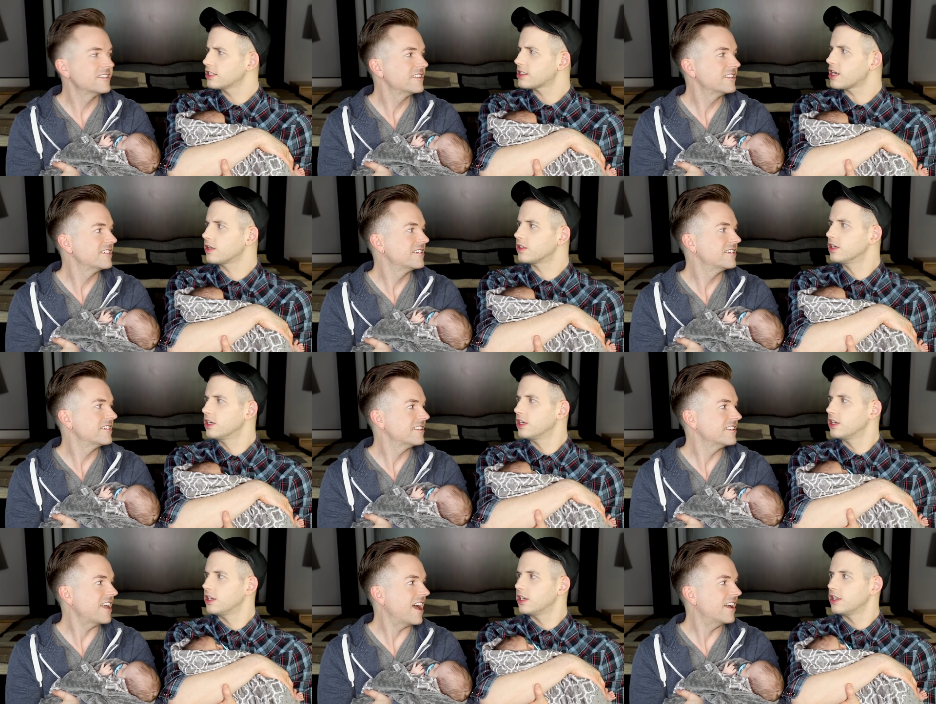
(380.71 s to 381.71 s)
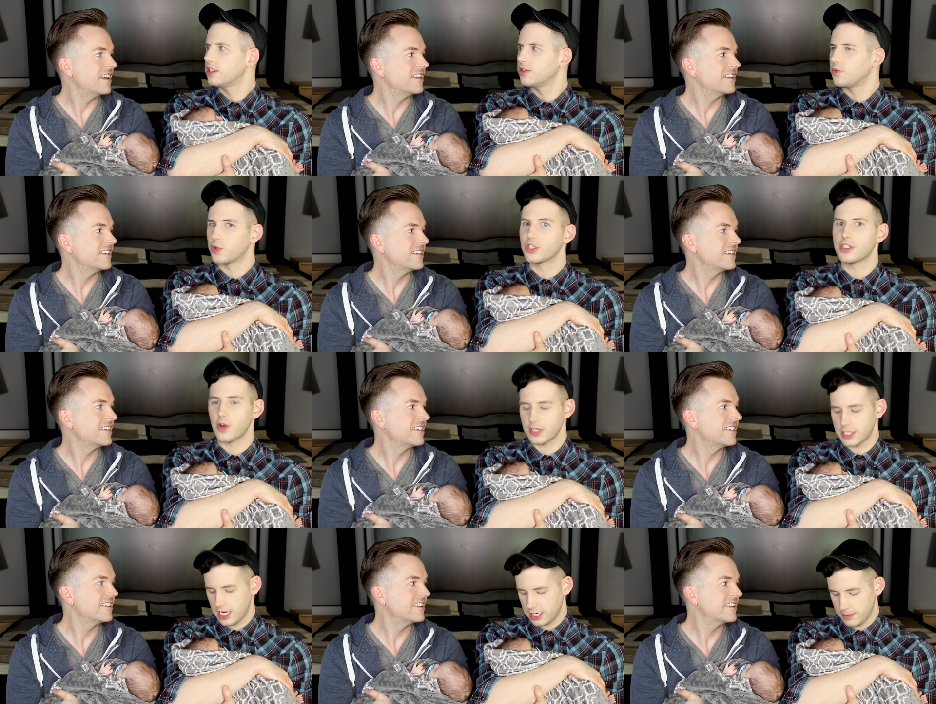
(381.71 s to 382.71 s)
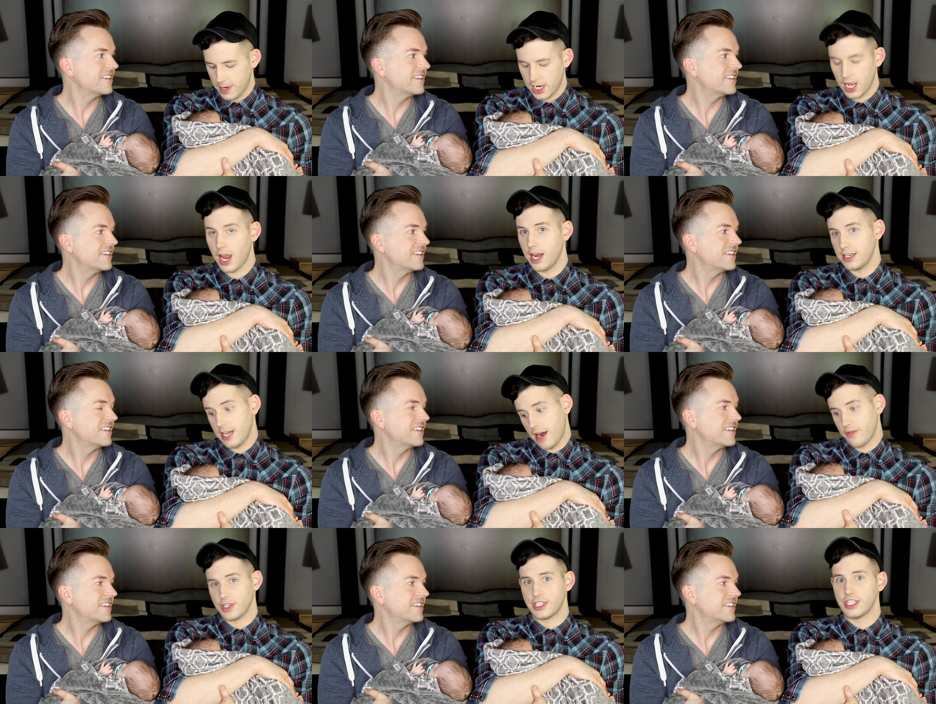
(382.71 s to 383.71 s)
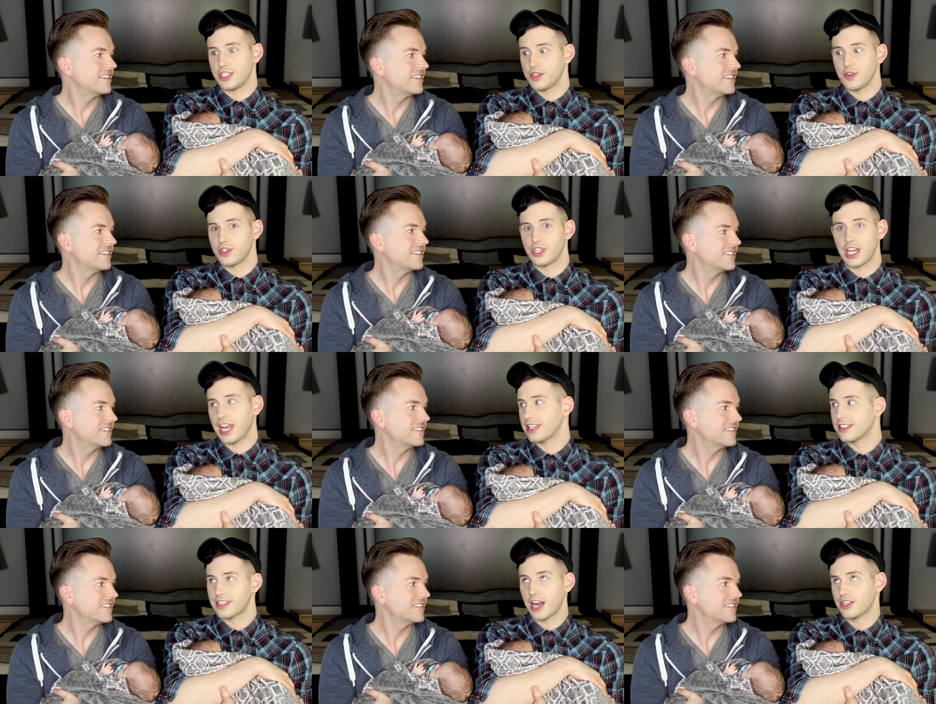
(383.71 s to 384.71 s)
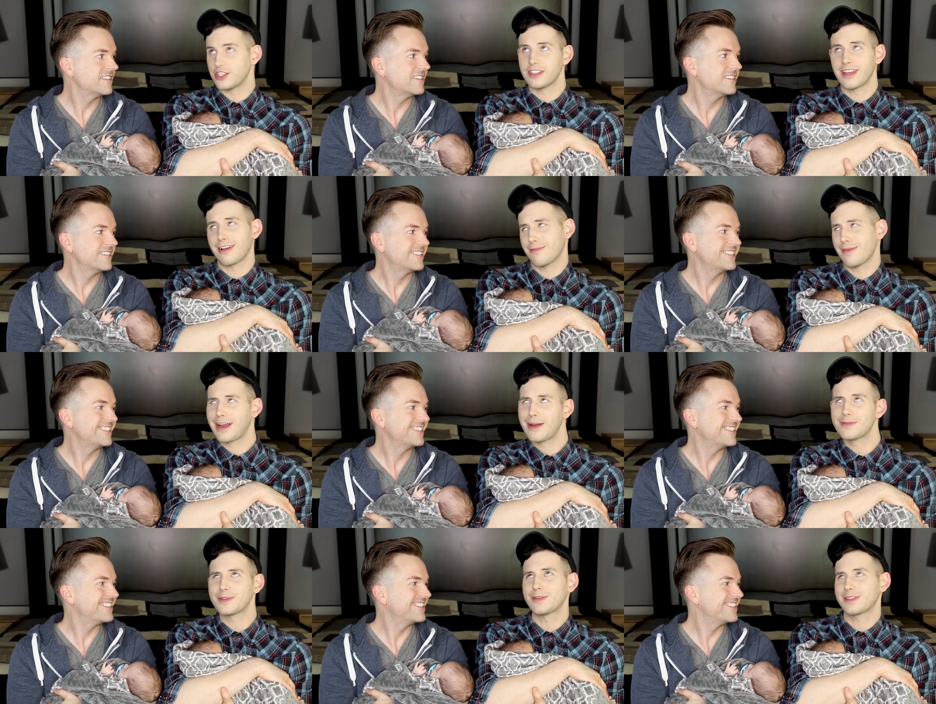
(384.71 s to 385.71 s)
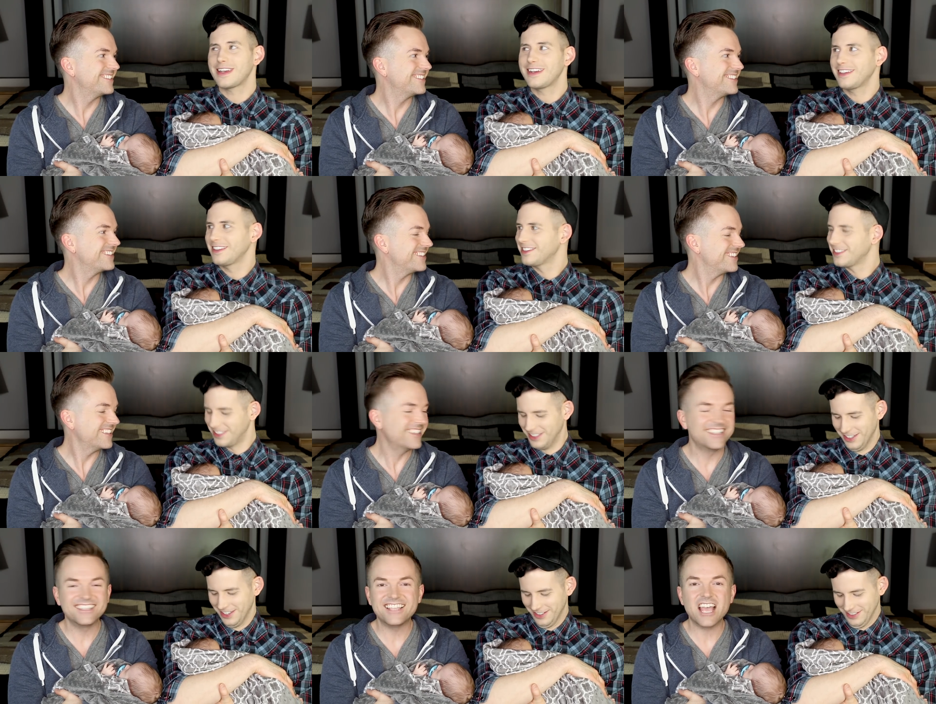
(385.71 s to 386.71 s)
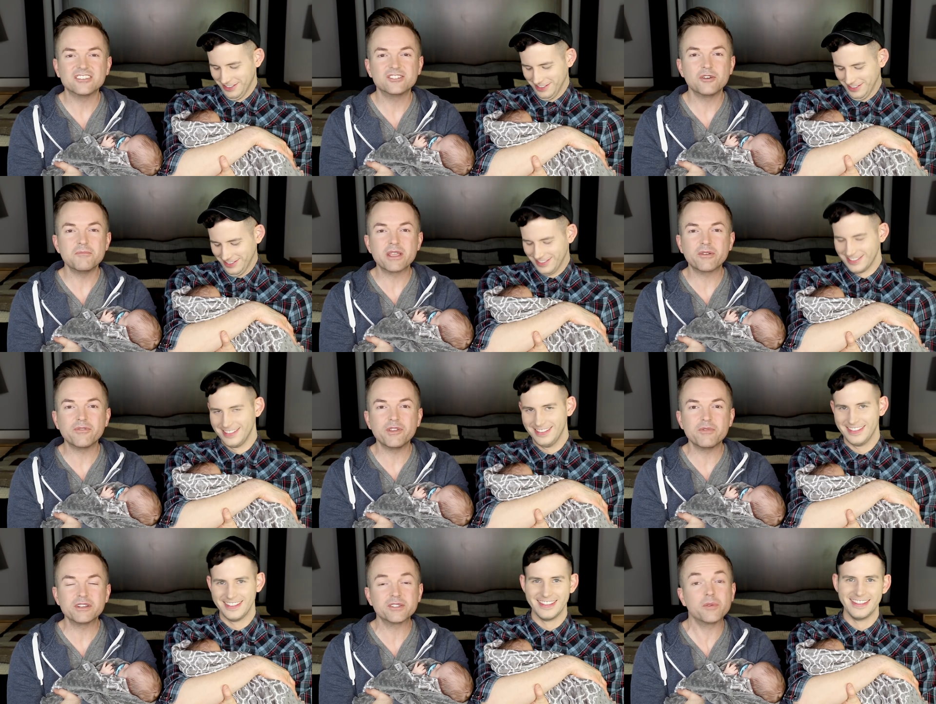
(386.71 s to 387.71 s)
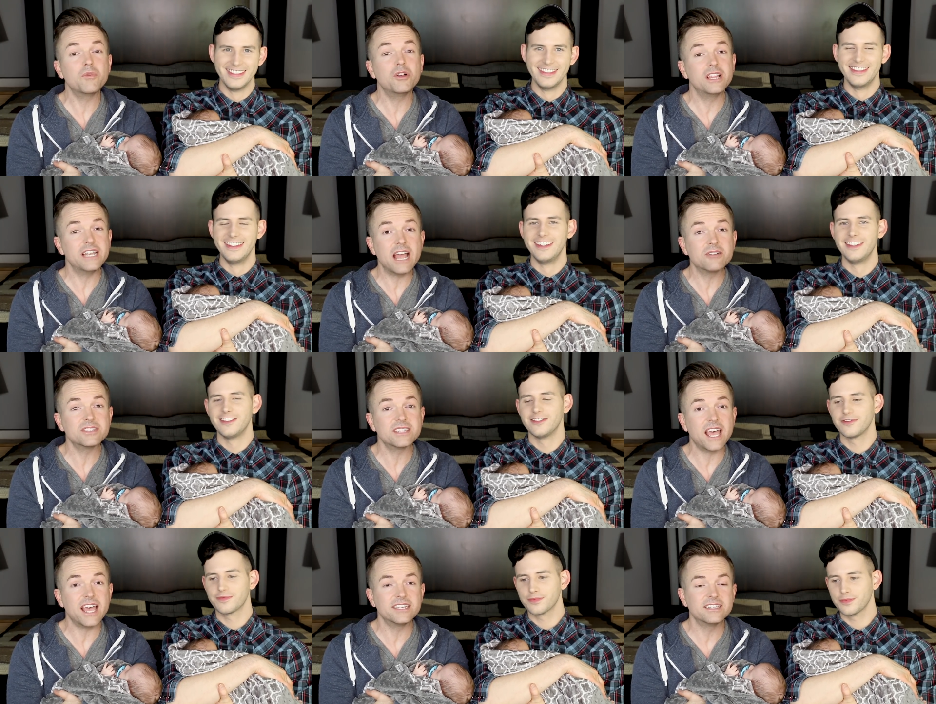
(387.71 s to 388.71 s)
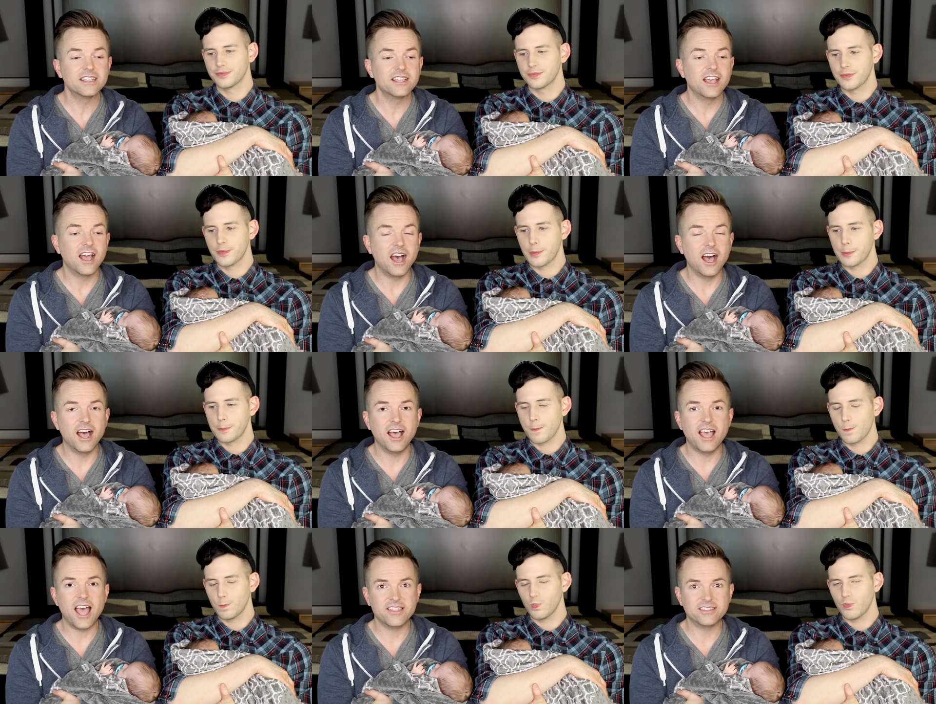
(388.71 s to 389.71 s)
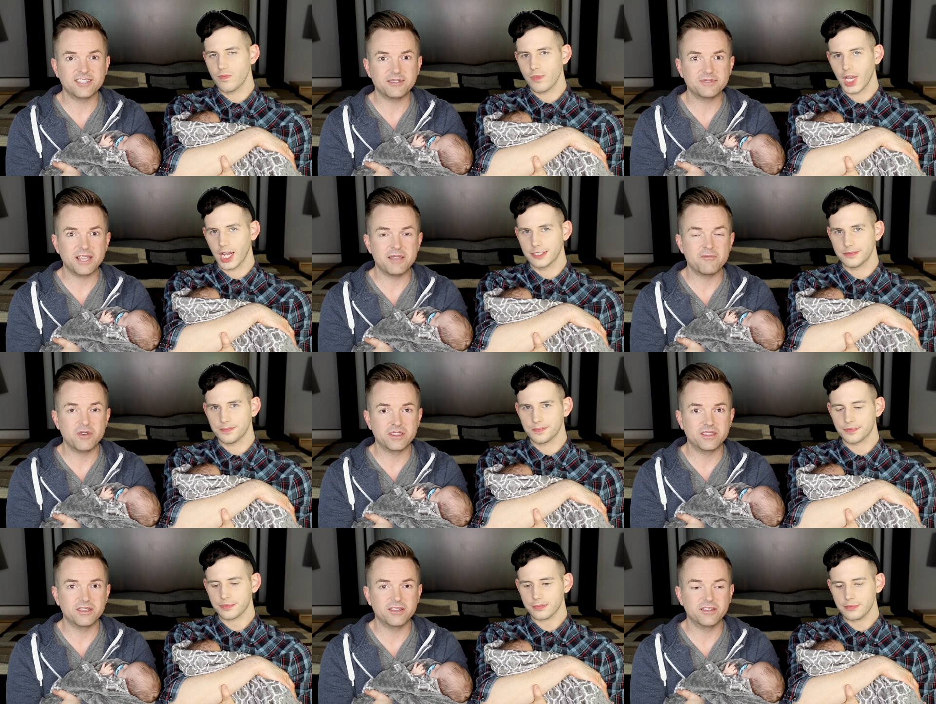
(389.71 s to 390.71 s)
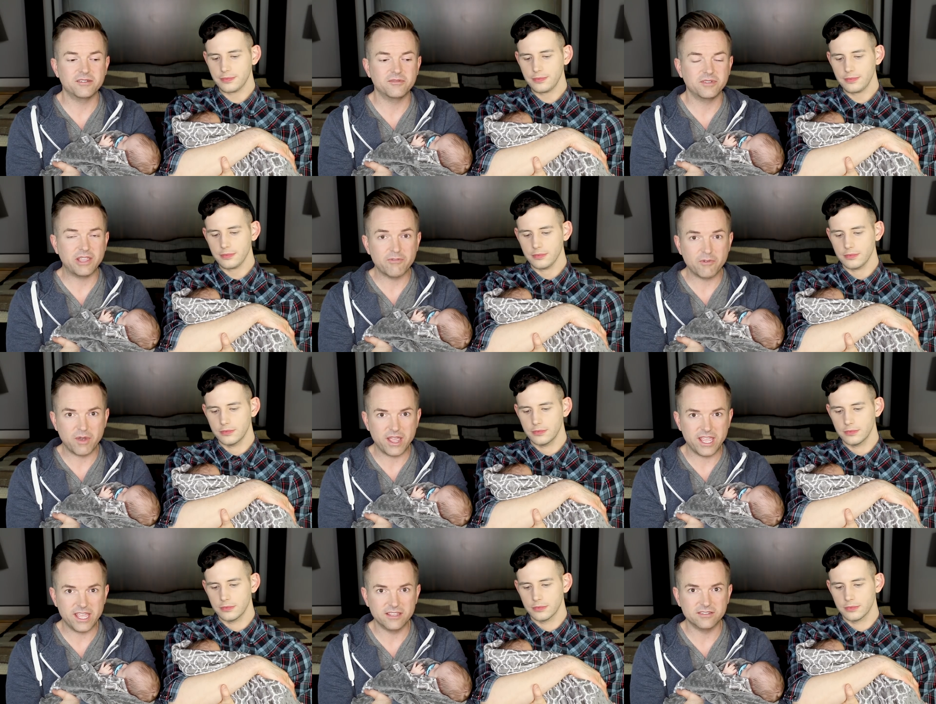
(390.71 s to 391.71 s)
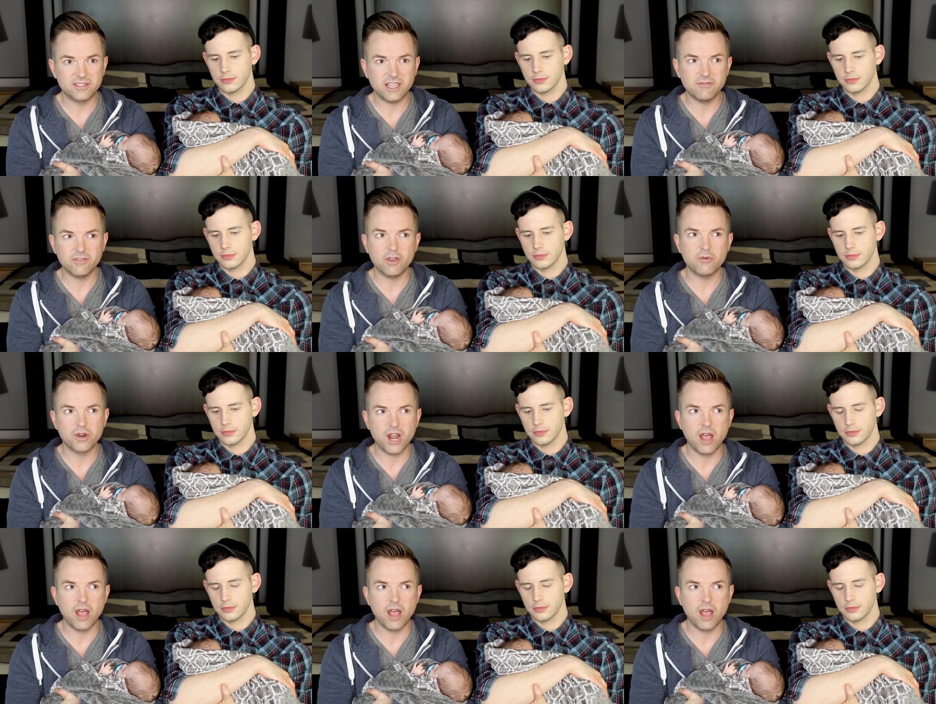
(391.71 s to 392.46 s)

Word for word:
Speaker 1: So yeah, we're so excited about it, and Everest is too. She can't stop. She's like, oh my god, I'm so excited.
Speaker 2: Yeah, so McReview Winter will announce that uh, at the same time what the giveaway is, even though we're